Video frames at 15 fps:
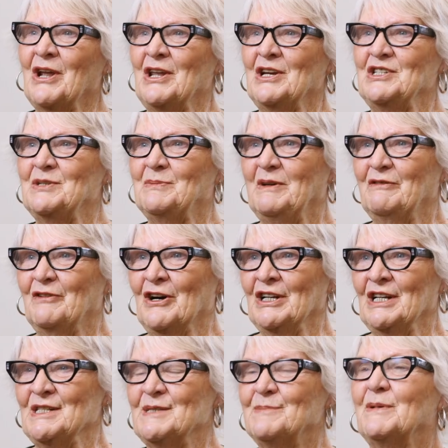only to be
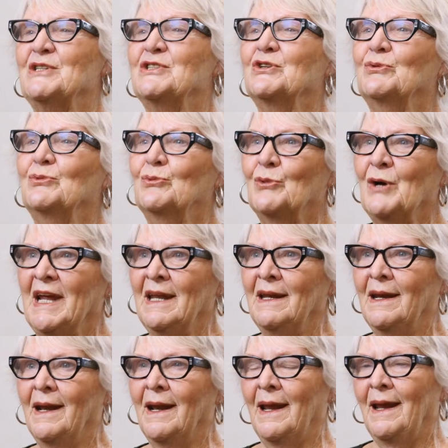finalists but to
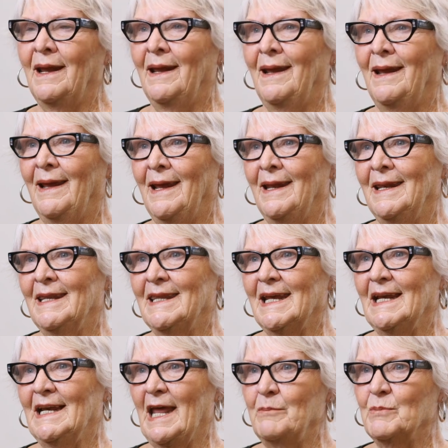win in
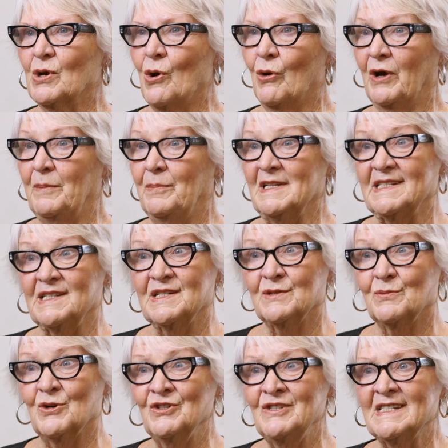the Lake Macquarie
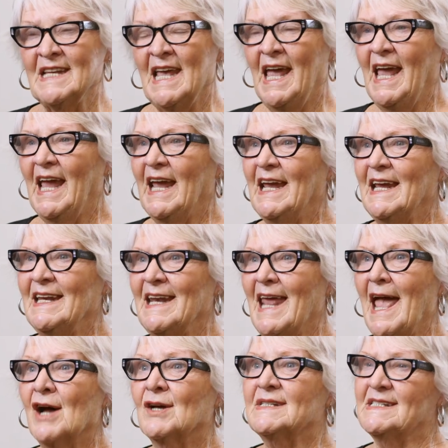Business Awards
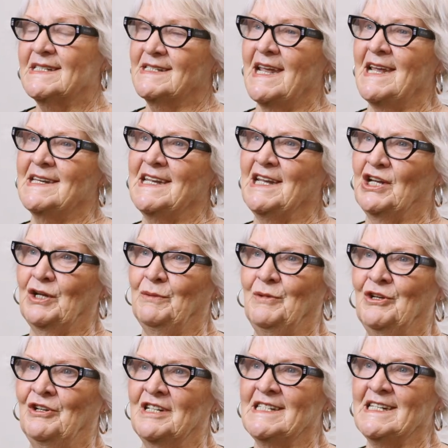in Outstanding
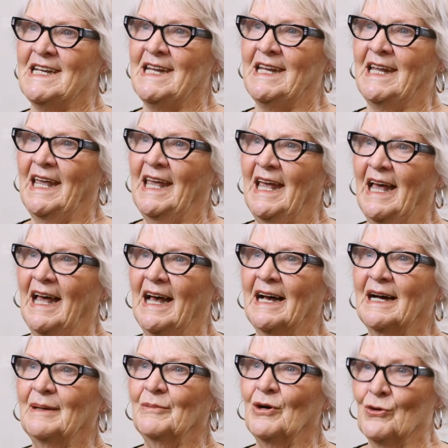Community
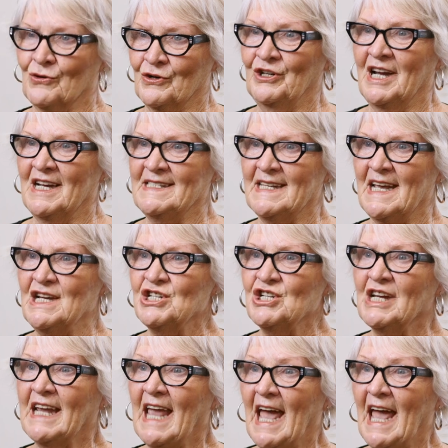Organisation